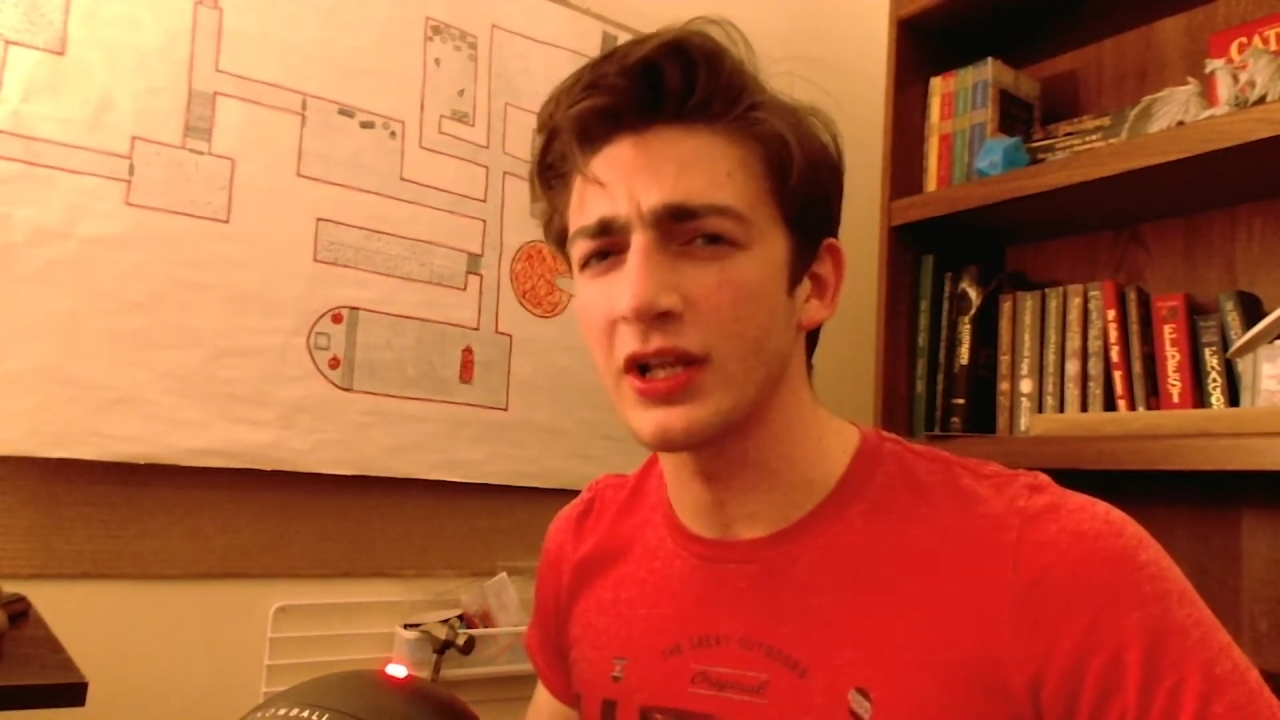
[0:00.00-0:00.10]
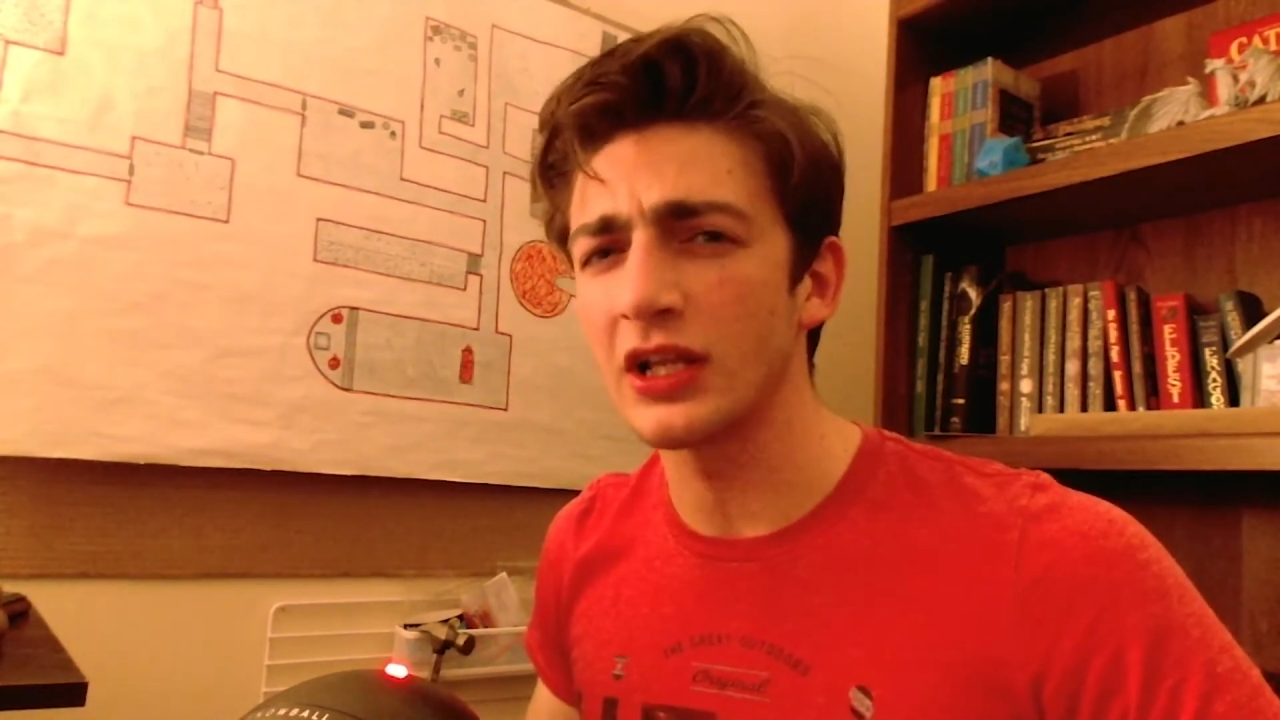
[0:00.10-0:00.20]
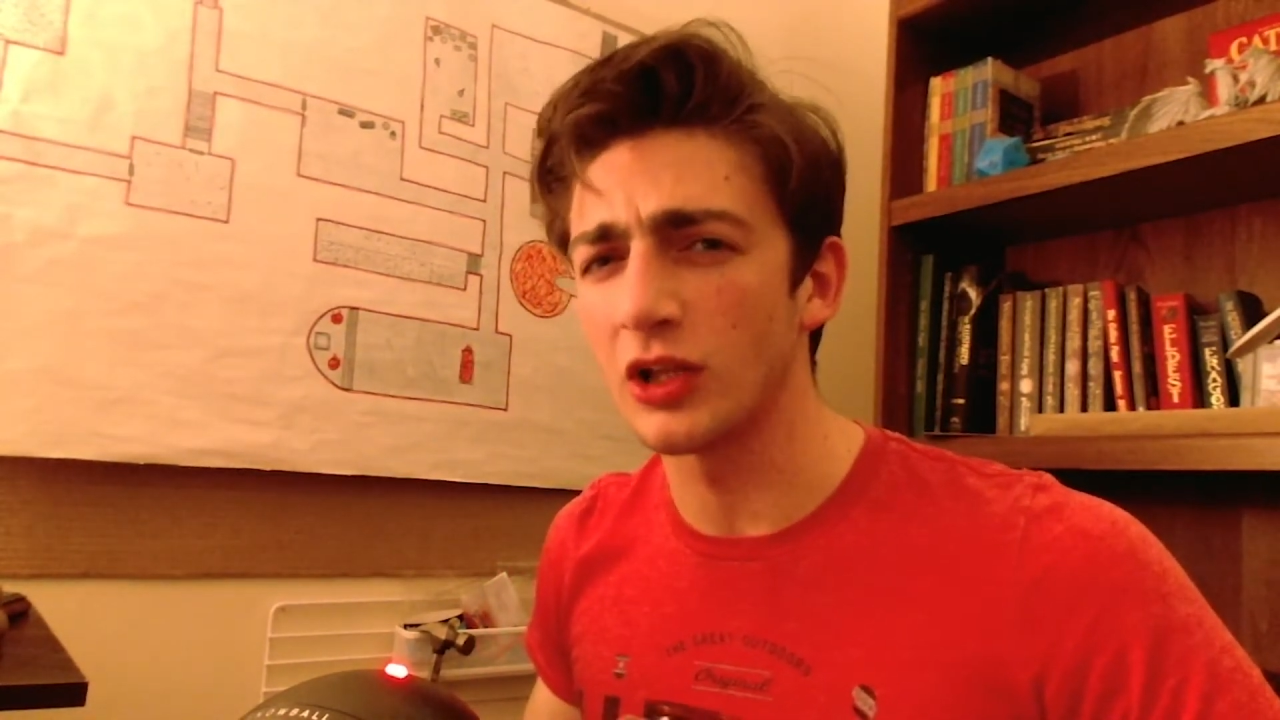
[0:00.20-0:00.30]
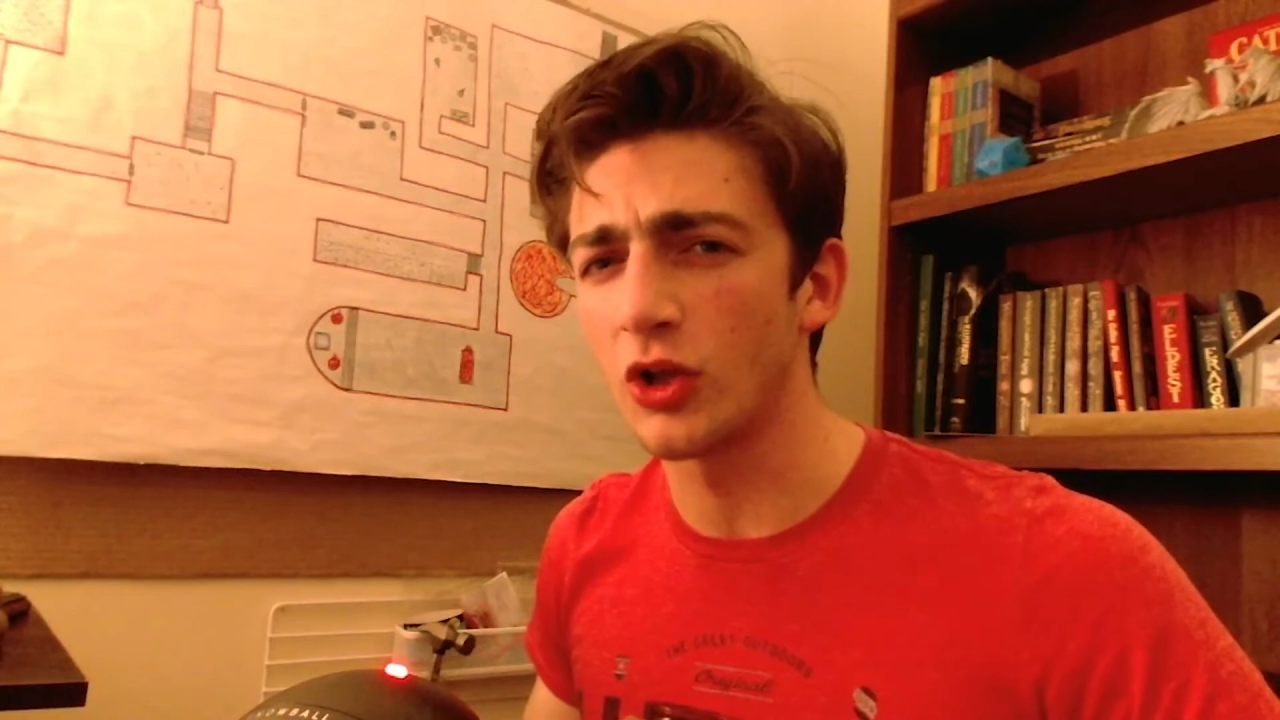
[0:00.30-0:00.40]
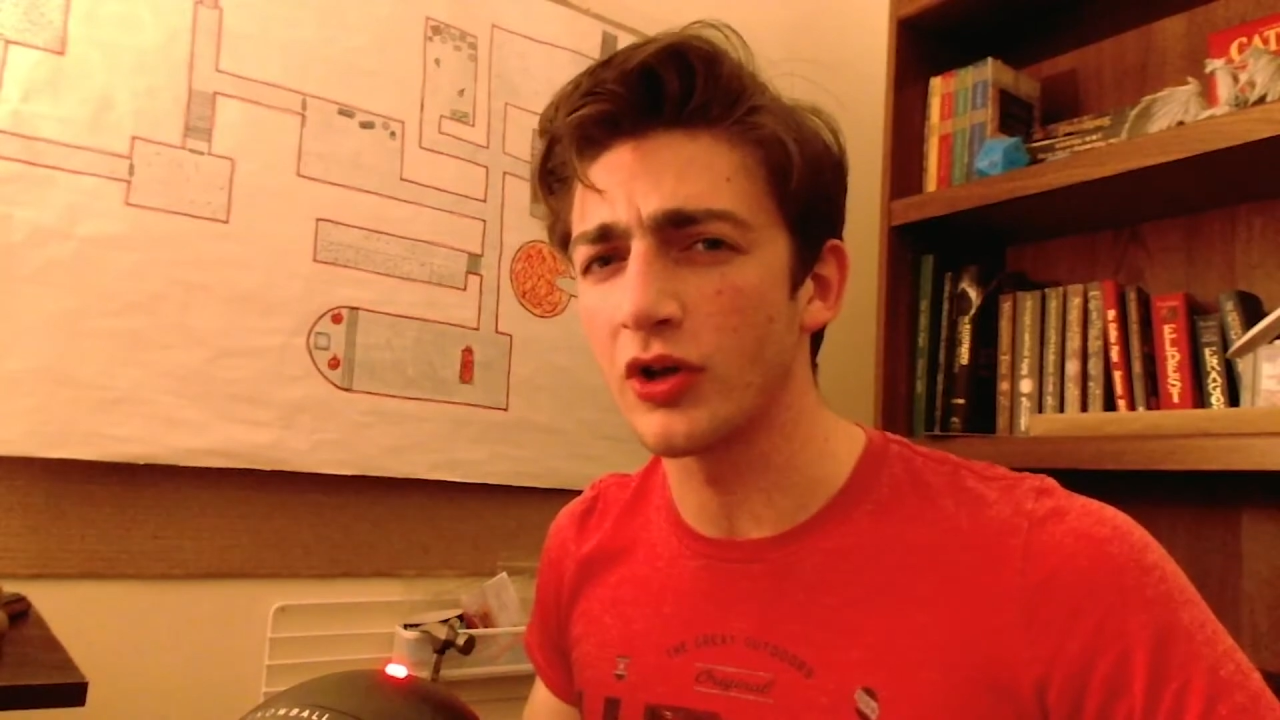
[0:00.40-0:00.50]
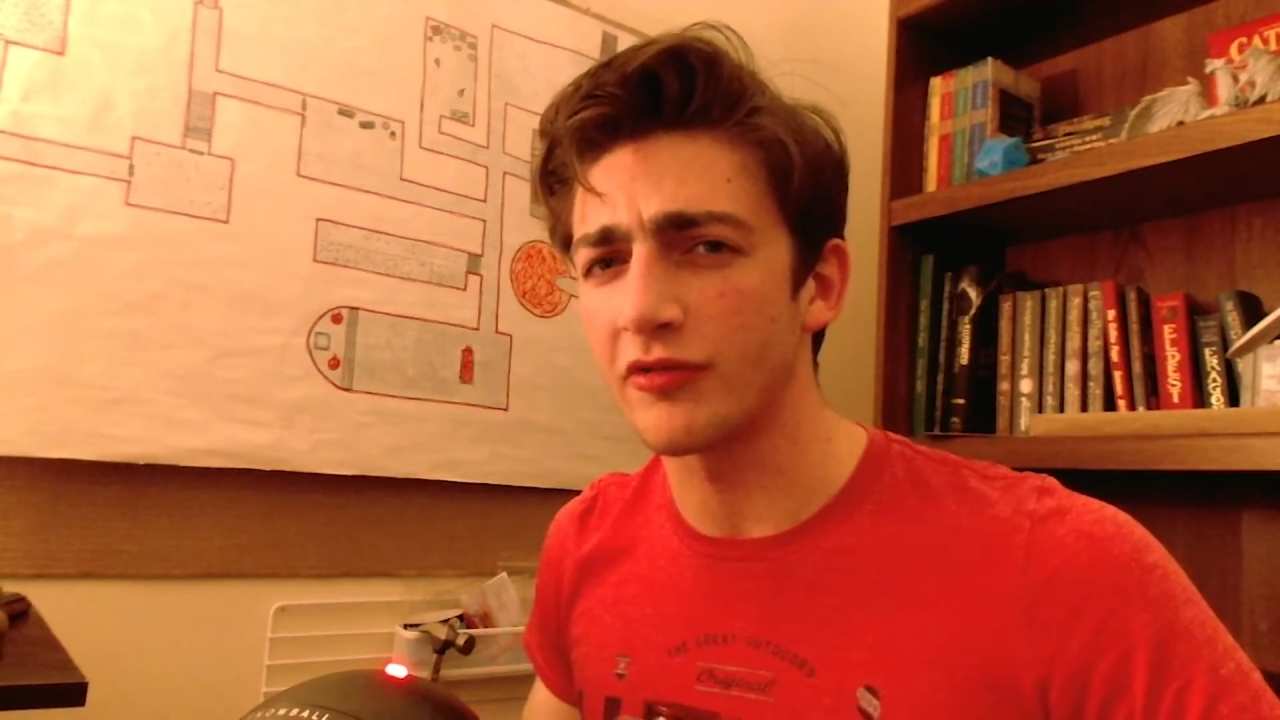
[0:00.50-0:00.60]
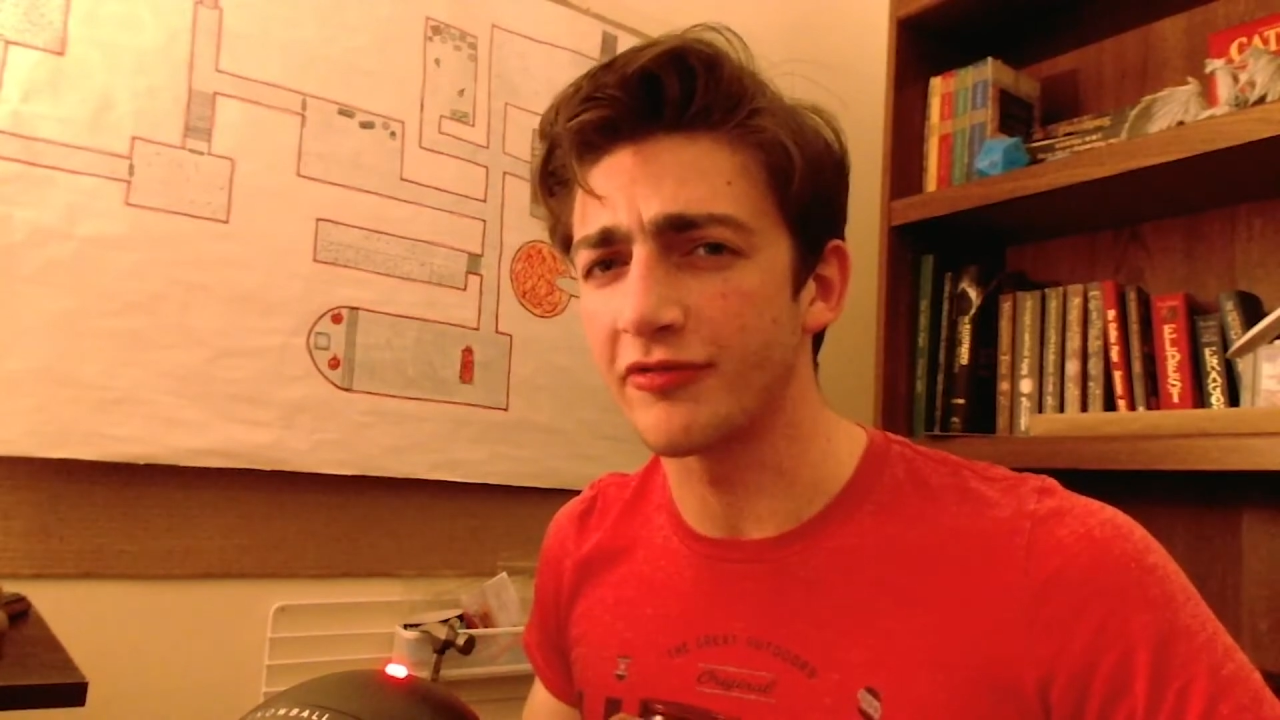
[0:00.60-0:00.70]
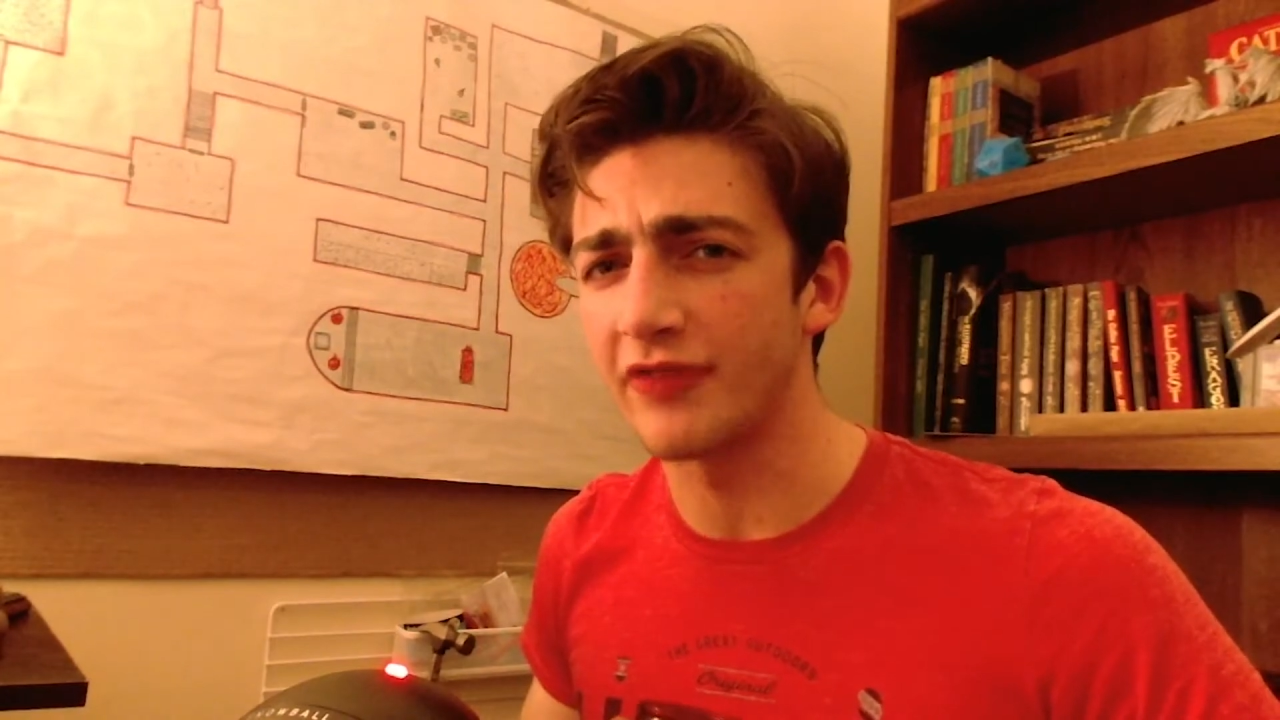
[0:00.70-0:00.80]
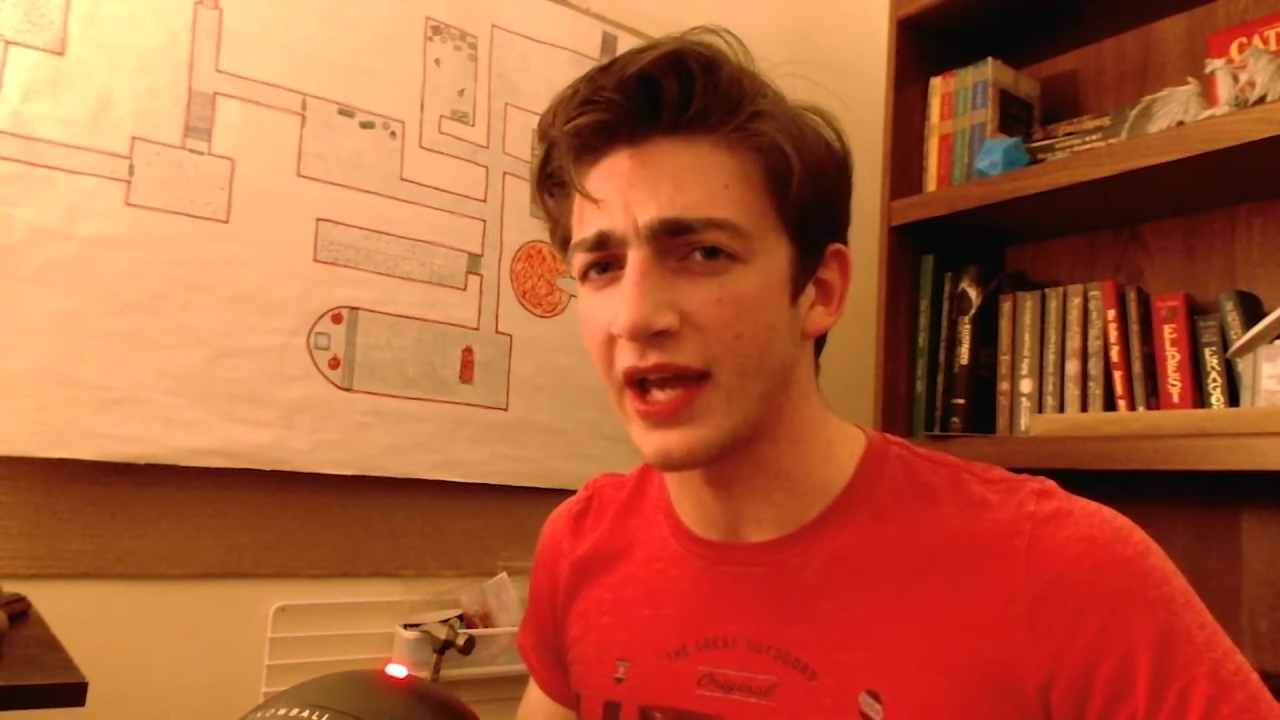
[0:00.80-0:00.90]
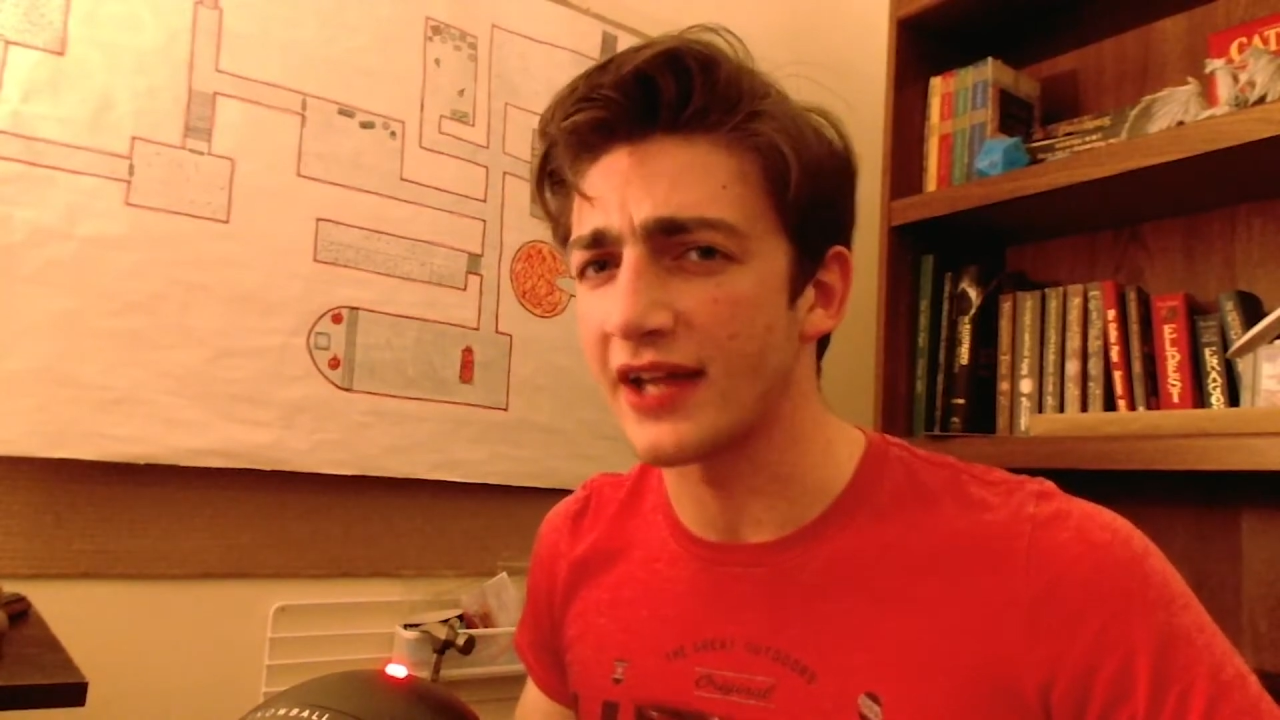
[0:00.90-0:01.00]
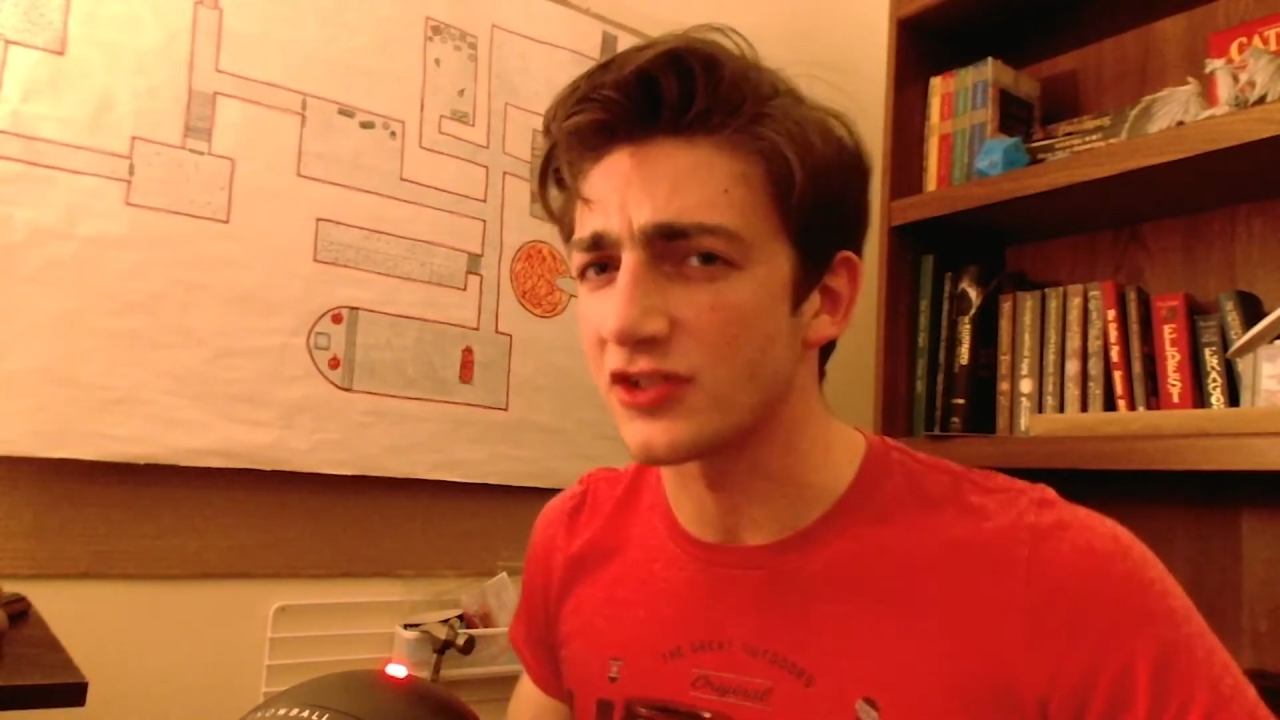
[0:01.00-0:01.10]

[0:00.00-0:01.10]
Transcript: loyal fans.